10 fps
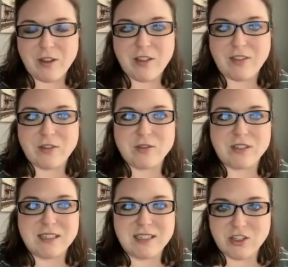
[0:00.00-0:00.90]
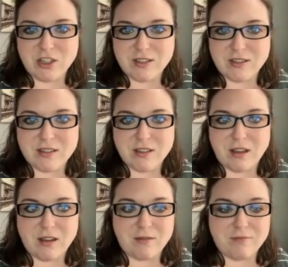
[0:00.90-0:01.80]
like those decisions
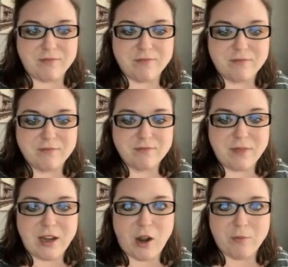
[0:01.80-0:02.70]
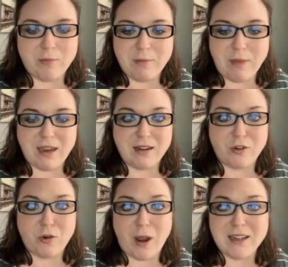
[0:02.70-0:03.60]
may not be made
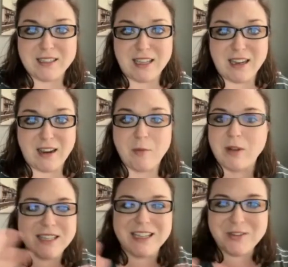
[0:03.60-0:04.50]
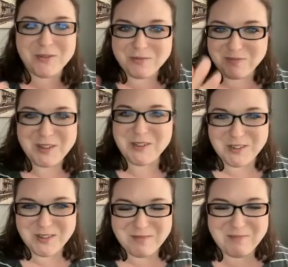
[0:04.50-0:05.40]
correctly. I'm not saying you
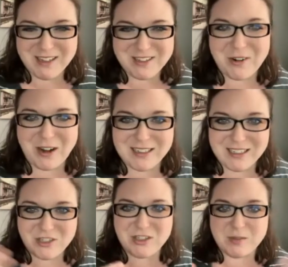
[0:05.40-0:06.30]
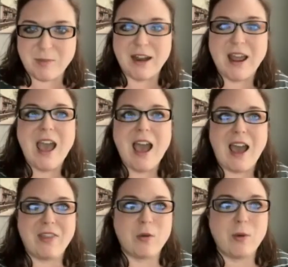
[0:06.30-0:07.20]
two didn't make correct decisions, but
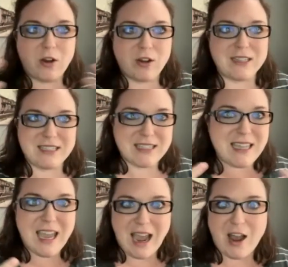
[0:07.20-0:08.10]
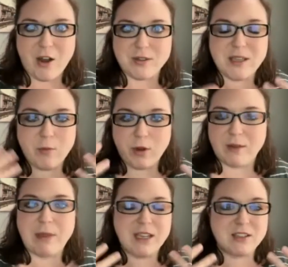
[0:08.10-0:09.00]
I think we all can see how someone
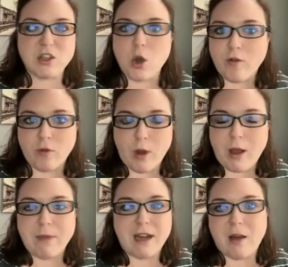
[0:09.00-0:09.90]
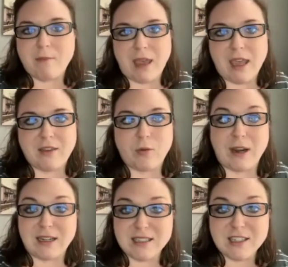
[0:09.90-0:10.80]
being so overwhelmed may not make the
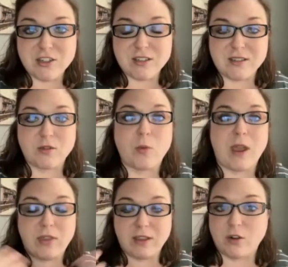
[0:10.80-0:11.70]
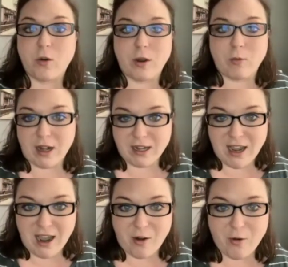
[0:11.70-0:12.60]
right decisions the way things are going right
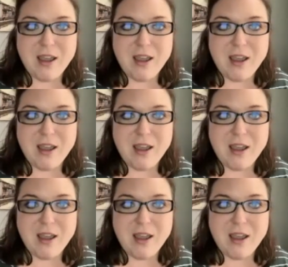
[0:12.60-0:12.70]
now.